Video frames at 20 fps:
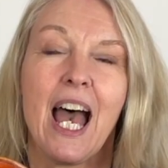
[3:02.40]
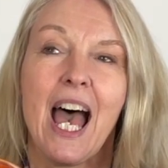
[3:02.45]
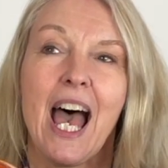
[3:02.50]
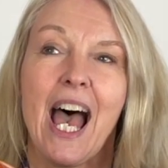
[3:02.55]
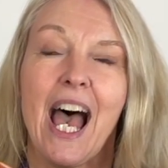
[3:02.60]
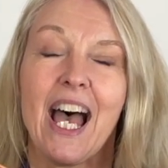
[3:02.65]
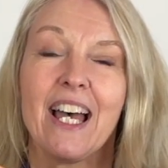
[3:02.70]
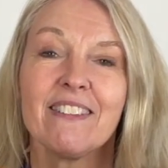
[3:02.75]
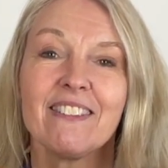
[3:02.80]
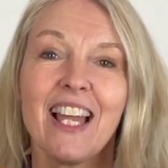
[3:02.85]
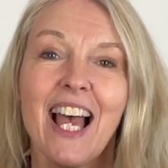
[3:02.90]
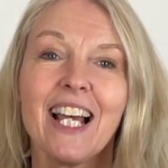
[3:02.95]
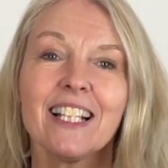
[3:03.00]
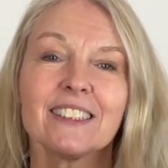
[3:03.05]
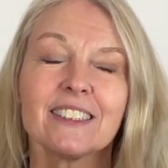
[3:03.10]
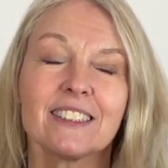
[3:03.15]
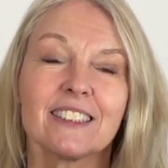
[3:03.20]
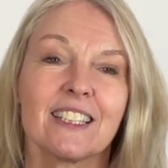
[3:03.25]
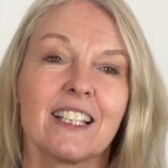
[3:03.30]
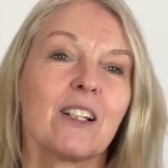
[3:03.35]
And
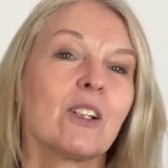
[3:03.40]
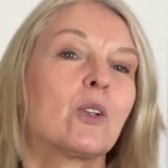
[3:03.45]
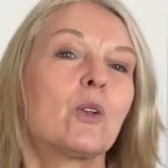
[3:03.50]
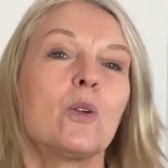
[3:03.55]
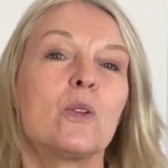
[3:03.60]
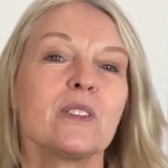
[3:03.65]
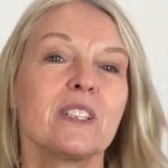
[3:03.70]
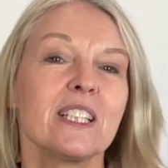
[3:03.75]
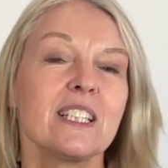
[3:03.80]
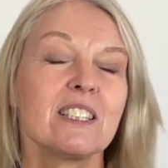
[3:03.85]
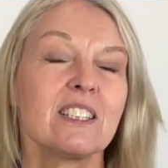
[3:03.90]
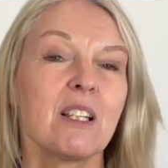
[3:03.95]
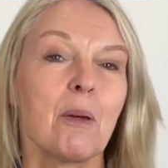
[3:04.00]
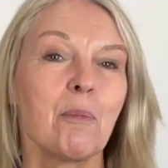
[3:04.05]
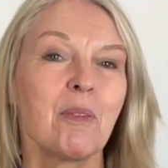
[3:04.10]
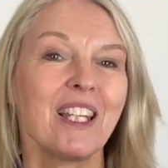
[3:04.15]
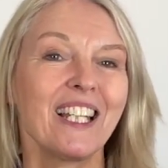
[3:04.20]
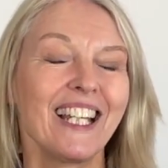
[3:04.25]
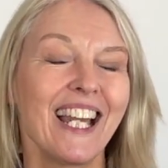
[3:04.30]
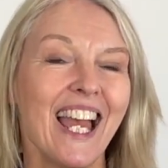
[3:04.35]
that causes
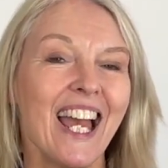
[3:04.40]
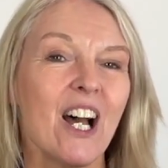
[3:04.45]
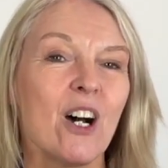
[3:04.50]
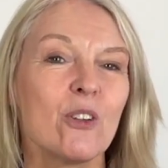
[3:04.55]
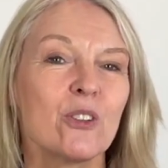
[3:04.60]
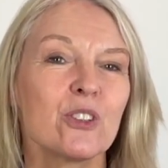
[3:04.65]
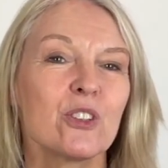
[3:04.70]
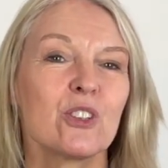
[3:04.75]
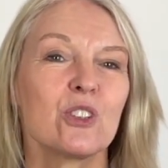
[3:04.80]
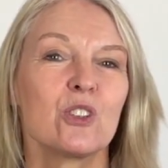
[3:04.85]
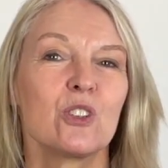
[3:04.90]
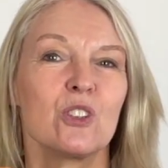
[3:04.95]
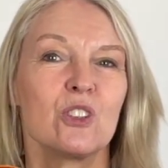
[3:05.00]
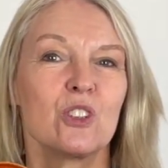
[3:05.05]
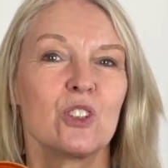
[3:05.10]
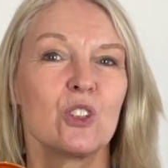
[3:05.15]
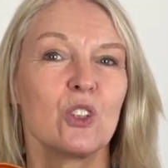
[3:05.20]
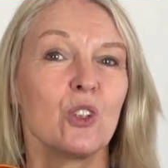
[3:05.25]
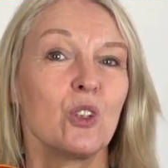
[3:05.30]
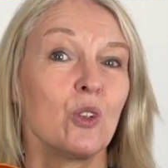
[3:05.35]
something else
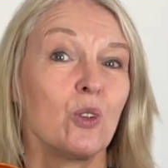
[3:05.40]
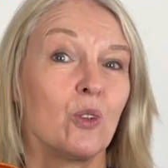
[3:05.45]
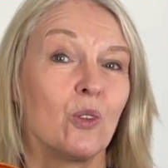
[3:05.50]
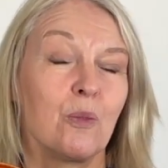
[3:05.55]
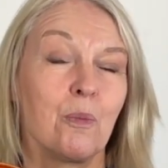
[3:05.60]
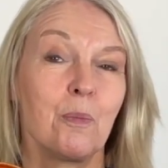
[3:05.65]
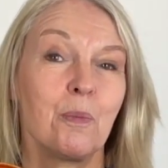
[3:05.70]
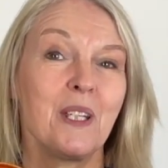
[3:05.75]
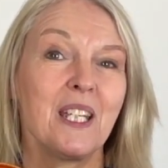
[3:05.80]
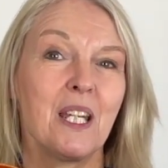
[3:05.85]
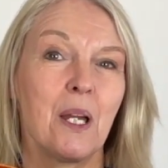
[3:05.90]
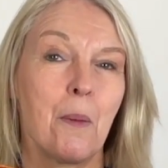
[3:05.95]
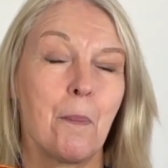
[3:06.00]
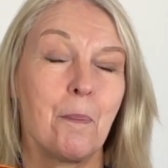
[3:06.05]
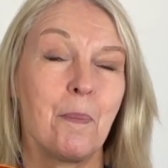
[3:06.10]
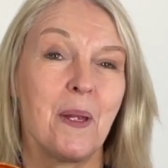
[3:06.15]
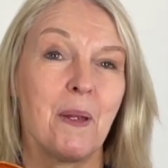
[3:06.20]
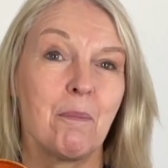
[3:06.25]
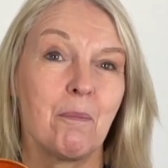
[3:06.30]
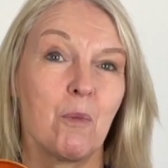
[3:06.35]
to be a
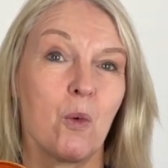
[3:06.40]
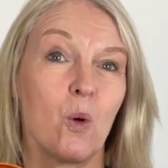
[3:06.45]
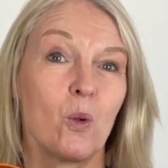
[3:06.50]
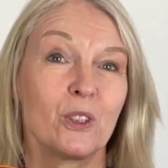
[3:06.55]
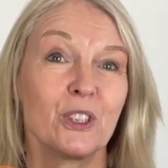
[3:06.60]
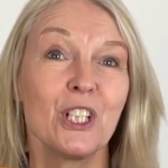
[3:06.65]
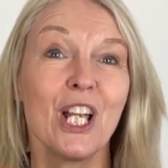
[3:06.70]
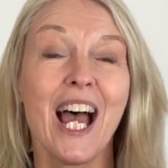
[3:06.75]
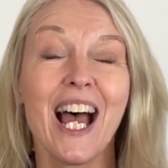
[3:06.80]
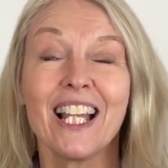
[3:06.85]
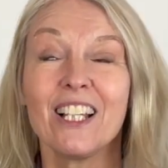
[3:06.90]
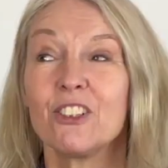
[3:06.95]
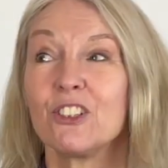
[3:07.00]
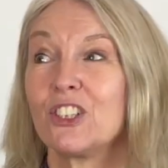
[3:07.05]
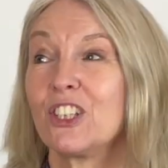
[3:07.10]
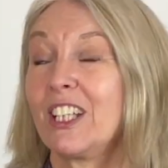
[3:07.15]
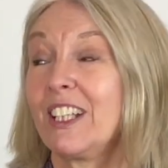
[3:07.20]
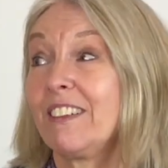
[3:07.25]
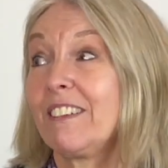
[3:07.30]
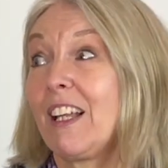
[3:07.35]
bit more
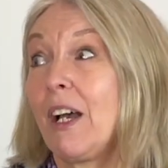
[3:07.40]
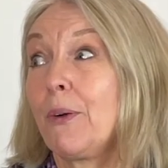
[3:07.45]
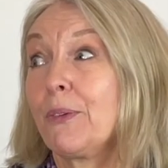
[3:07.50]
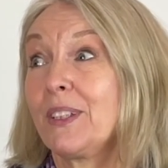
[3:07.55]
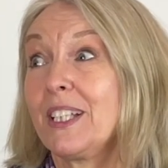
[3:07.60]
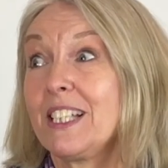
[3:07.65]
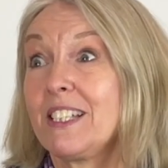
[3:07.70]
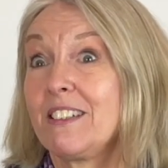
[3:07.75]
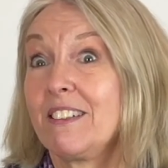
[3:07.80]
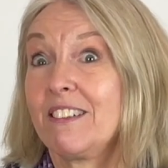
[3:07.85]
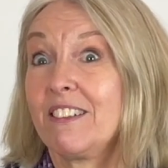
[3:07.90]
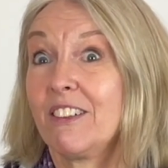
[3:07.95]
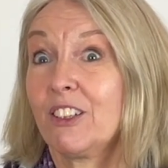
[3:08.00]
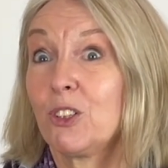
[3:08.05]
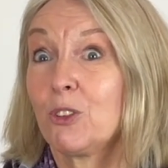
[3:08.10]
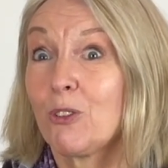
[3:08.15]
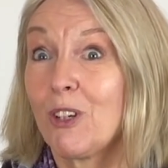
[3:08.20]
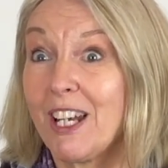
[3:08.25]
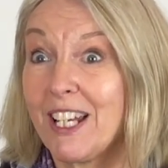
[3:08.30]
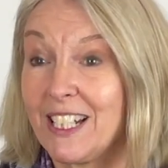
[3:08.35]
challenging. Now this is a
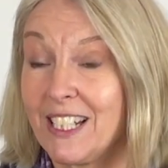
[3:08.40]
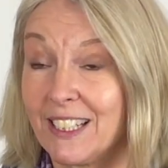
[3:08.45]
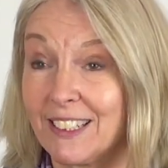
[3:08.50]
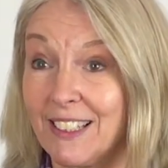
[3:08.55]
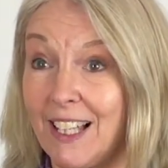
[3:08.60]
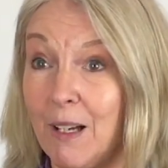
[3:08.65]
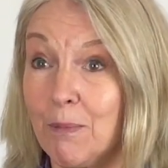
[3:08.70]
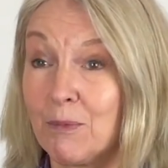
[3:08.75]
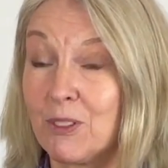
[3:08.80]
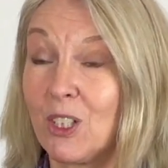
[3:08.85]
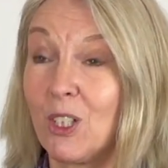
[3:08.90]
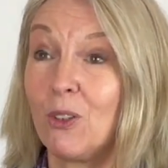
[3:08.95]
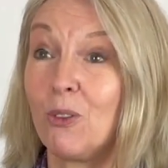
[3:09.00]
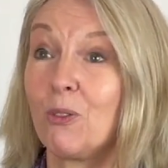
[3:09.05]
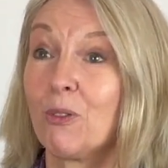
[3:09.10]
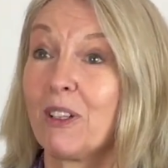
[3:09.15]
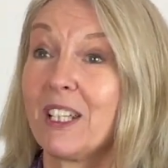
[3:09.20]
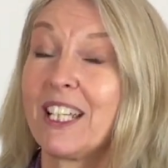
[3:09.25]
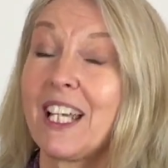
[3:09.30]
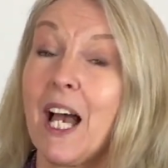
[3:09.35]
grade exam, so
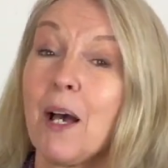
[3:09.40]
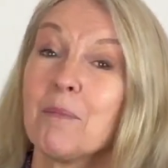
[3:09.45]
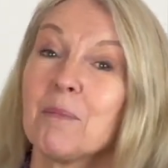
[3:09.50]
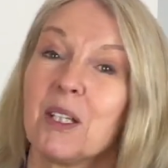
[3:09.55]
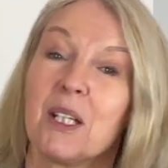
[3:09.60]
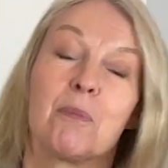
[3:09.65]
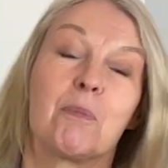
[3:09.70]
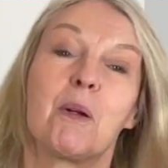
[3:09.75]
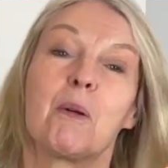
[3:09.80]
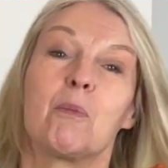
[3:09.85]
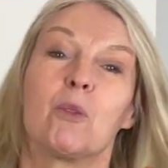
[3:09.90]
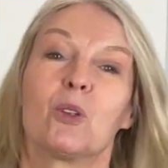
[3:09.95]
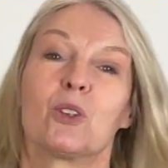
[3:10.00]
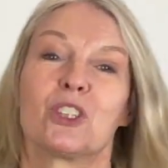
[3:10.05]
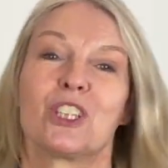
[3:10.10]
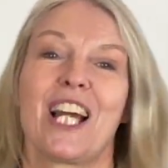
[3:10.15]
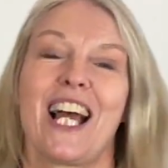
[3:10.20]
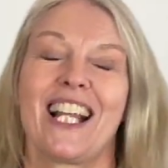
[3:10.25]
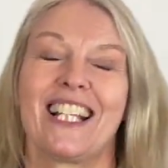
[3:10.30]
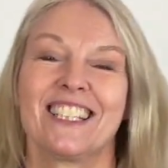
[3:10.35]
we can be a bit more
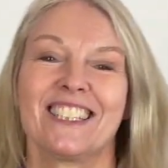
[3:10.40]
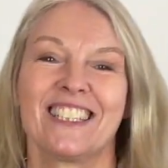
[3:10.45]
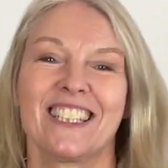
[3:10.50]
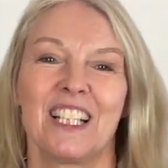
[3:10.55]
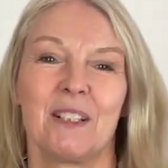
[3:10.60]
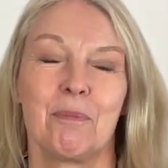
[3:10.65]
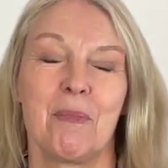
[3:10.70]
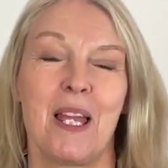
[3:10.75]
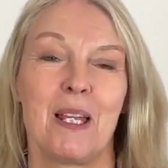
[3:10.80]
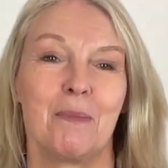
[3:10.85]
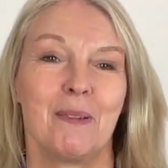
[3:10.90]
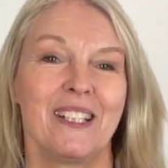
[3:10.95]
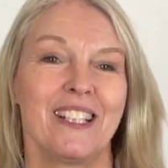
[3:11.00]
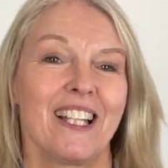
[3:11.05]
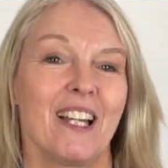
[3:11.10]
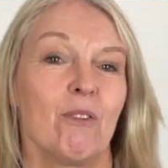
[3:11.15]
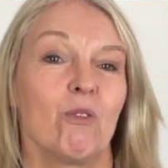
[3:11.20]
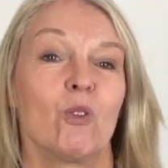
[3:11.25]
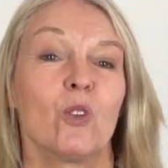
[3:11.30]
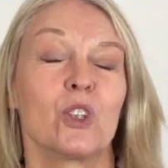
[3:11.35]
challenging maybe
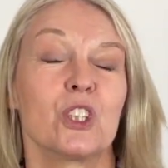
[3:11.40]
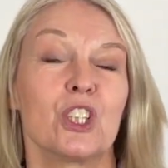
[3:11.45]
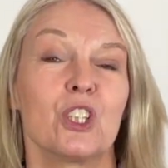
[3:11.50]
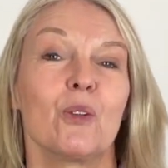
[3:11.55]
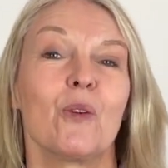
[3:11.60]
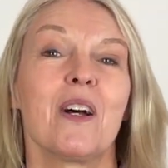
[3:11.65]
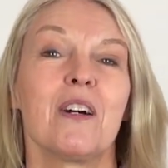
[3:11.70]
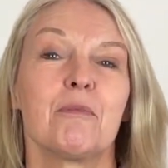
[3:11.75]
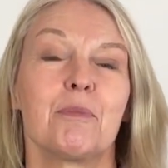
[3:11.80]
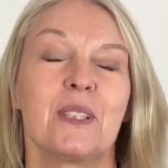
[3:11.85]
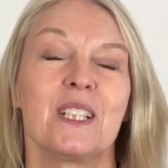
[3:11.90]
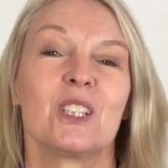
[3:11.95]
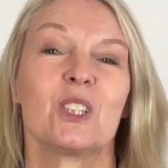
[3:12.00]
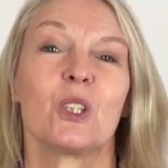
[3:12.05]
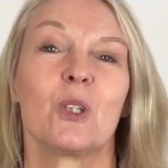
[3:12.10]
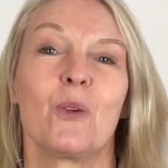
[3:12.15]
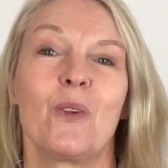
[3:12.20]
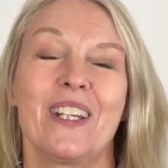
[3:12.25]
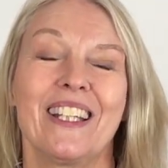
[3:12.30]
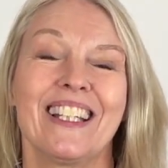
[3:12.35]
than what you have been
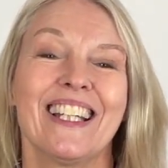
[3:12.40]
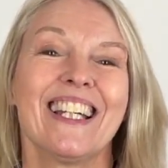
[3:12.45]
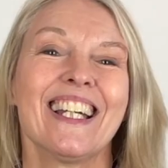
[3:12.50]
doing